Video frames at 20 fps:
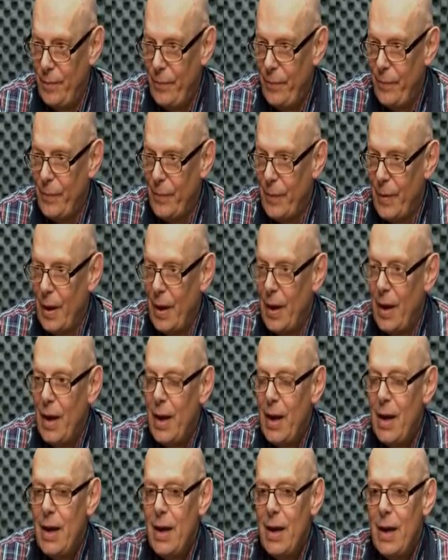year.
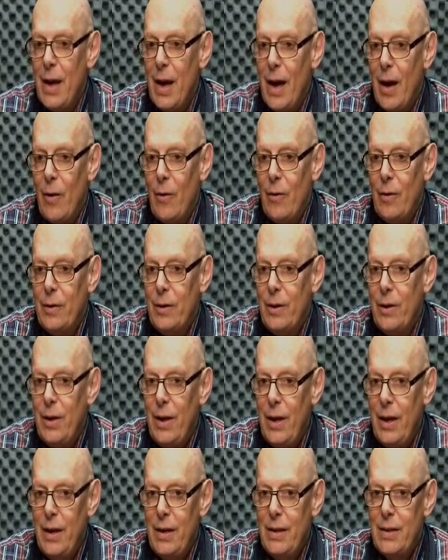Now,
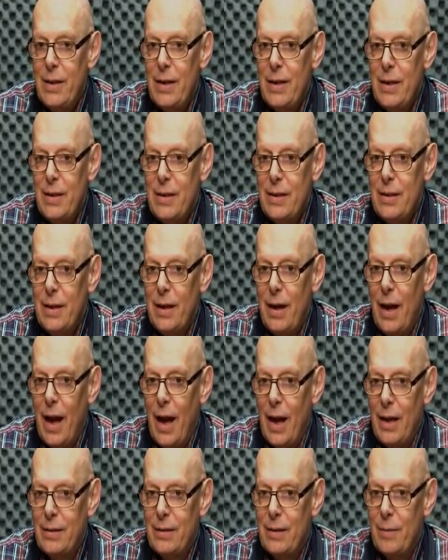the Higgs is
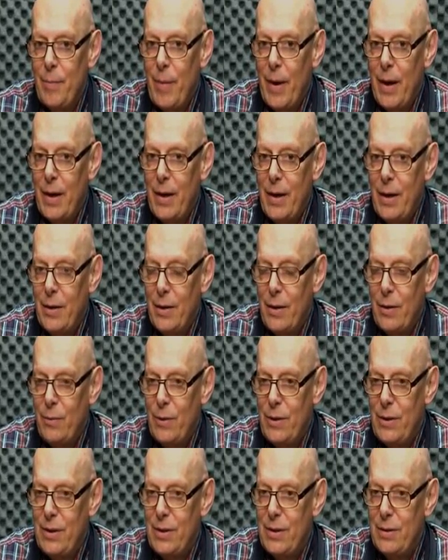the last
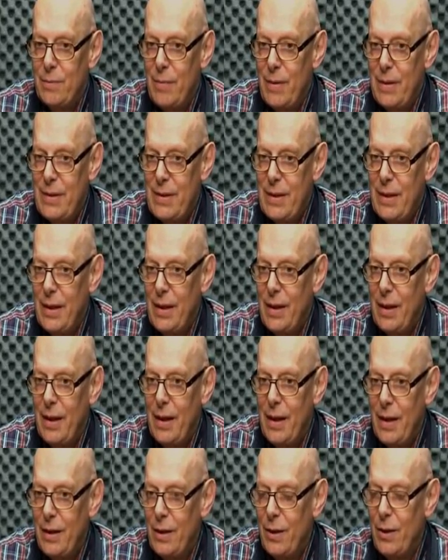particle which is
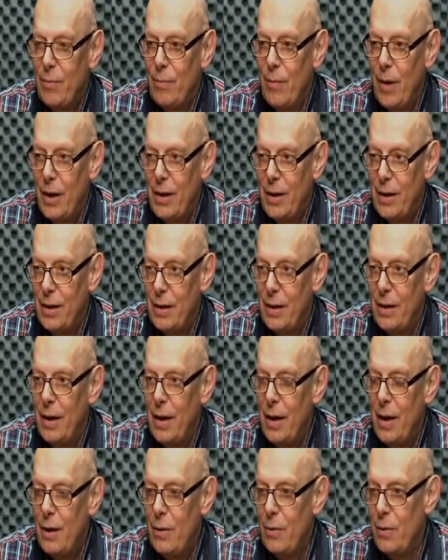missing in the
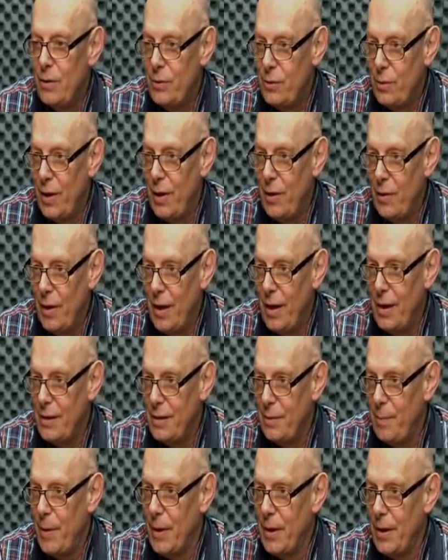model which
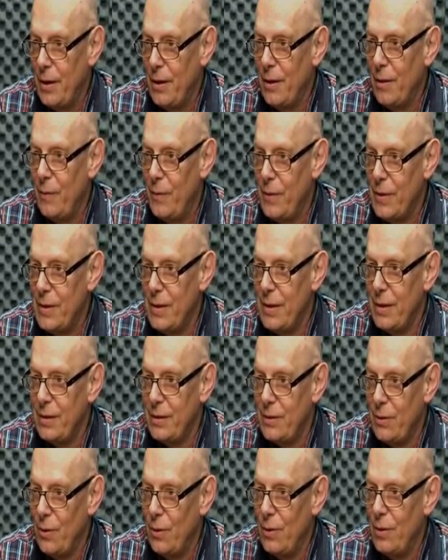regulates particle
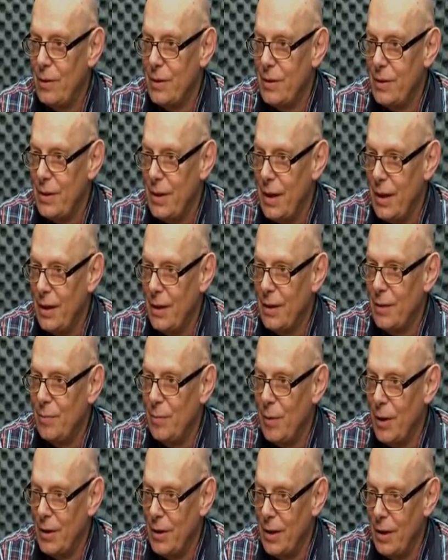physics called the
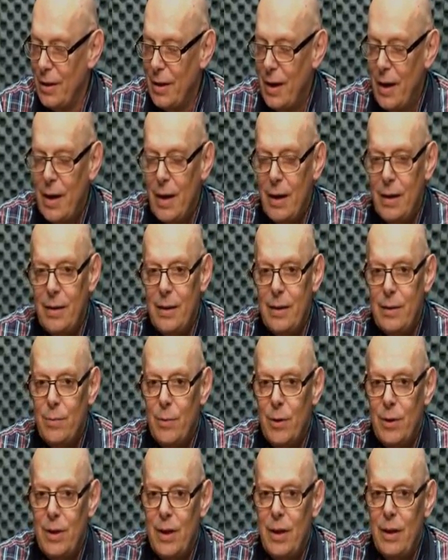standard model.
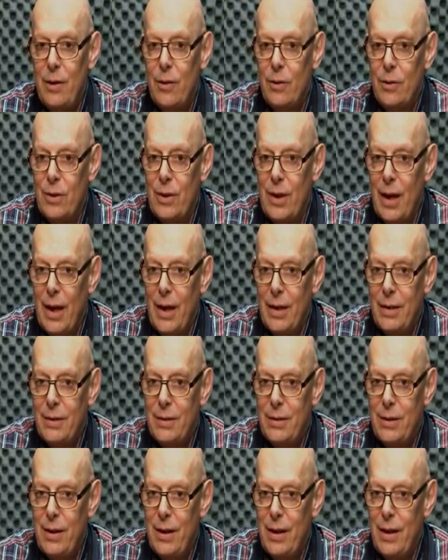This model
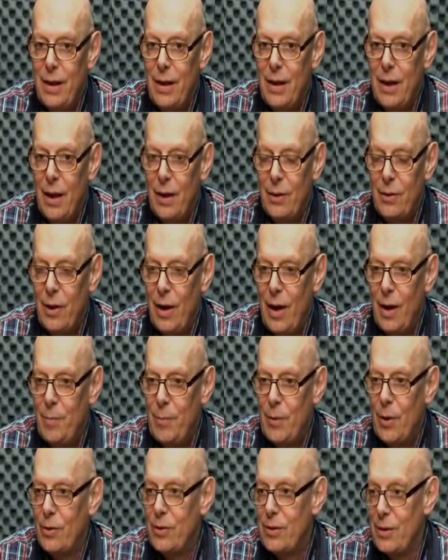contains the,
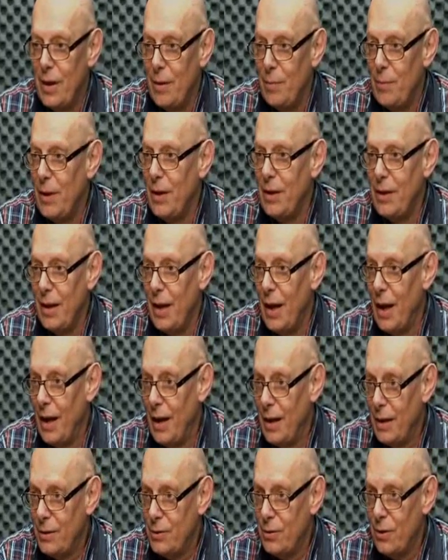the leptons, namely
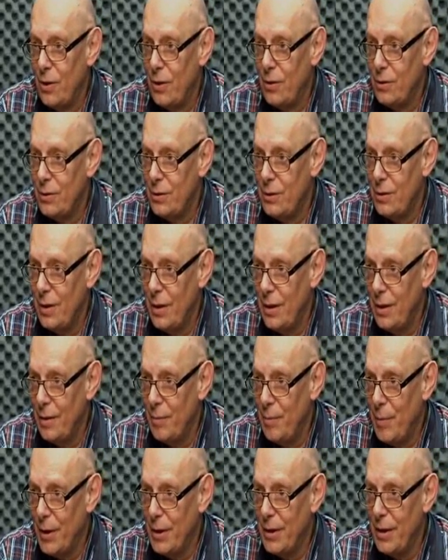the electrons, the
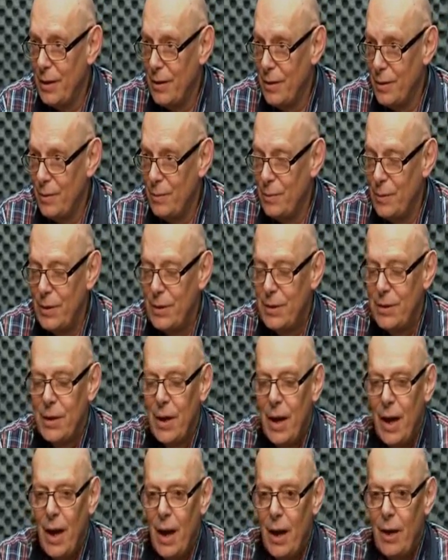little particle
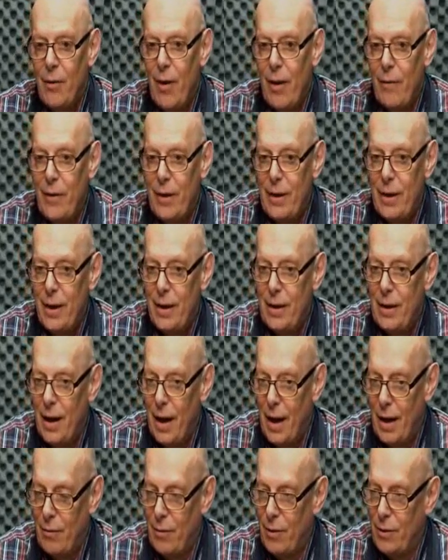which
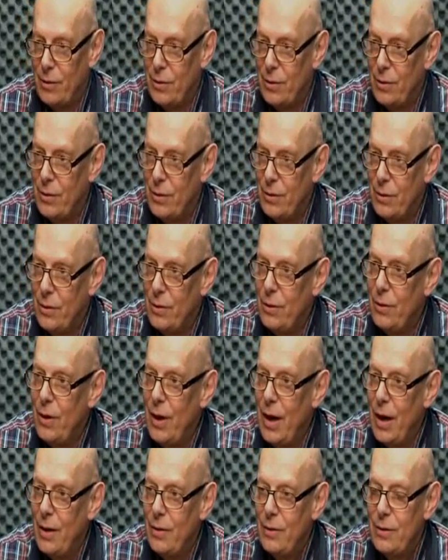gravitate around the, the
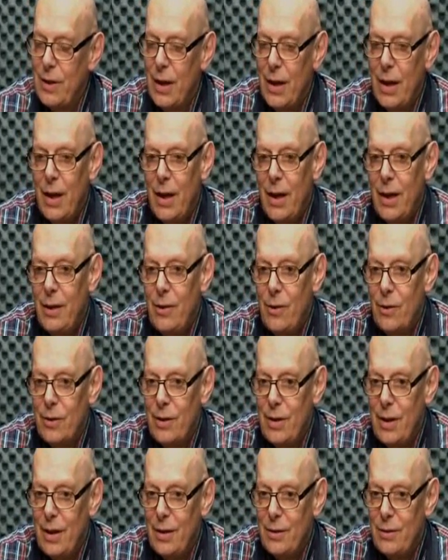nucleus.
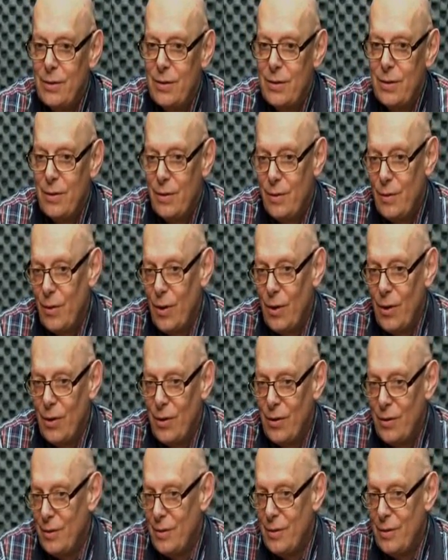It contains
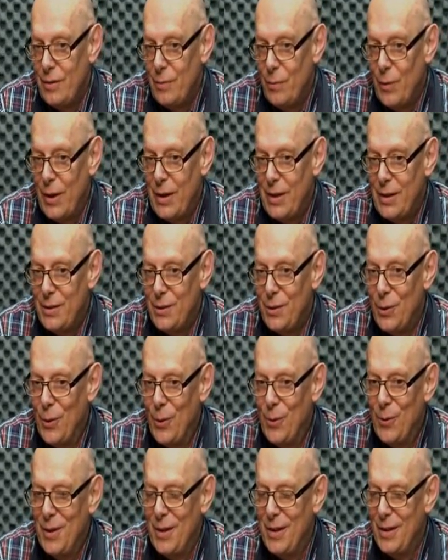uh, what
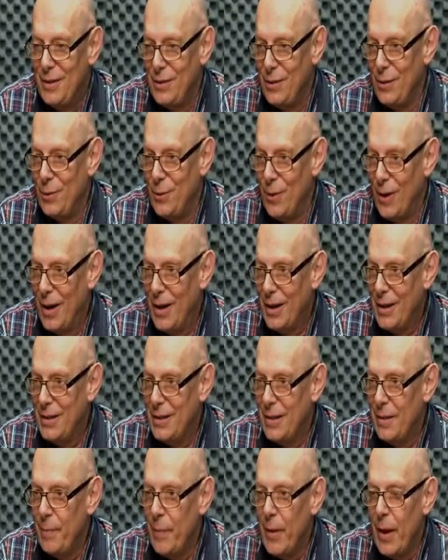is known the
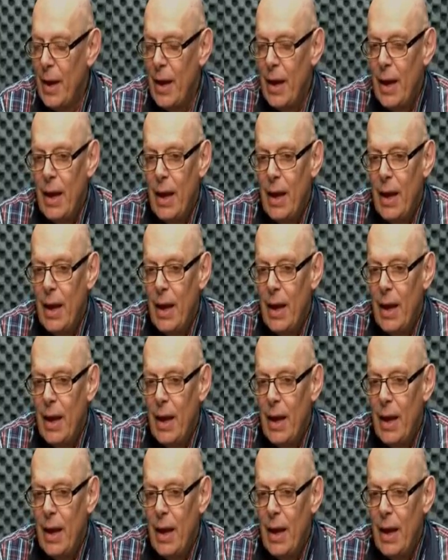quarks.